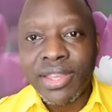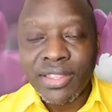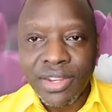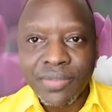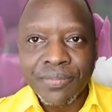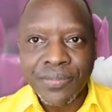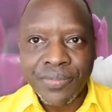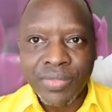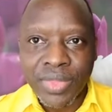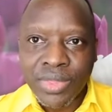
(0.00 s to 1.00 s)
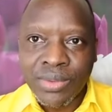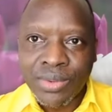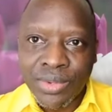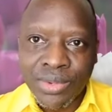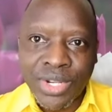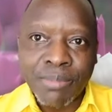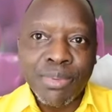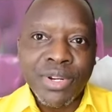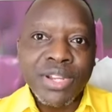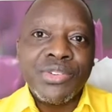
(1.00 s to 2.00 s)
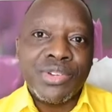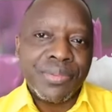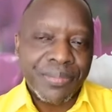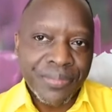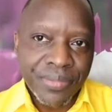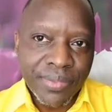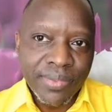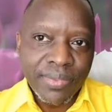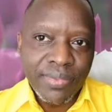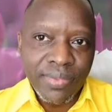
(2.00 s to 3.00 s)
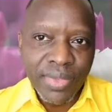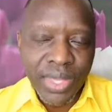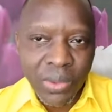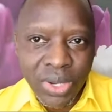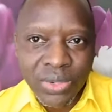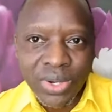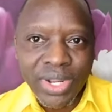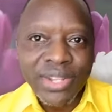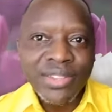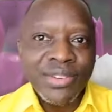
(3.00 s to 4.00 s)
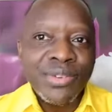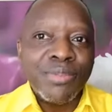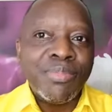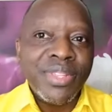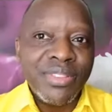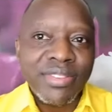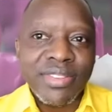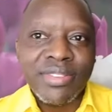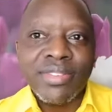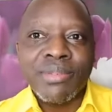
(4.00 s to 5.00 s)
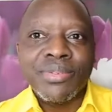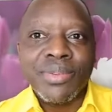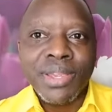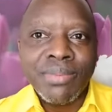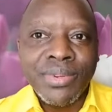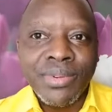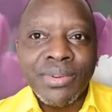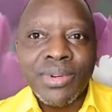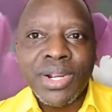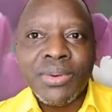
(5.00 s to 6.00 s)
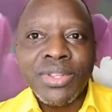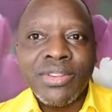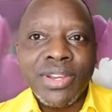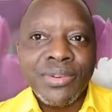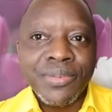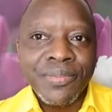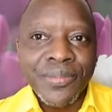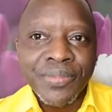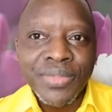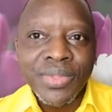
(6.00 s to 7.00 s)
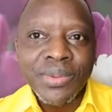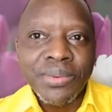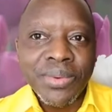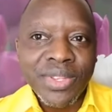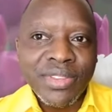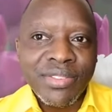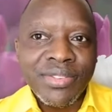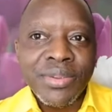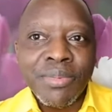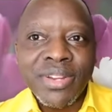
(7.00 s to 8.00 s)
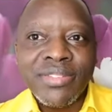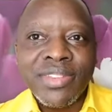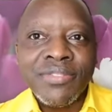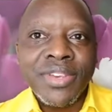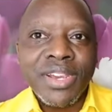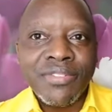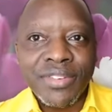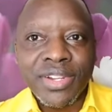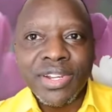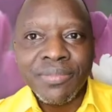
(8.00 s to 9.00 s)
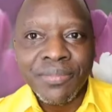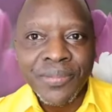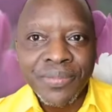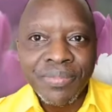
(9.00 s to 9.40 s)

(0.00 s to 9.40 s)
Kenya, to do the production. I want to encourage you to please subscribe to our channel, which is Humanist TV Africa.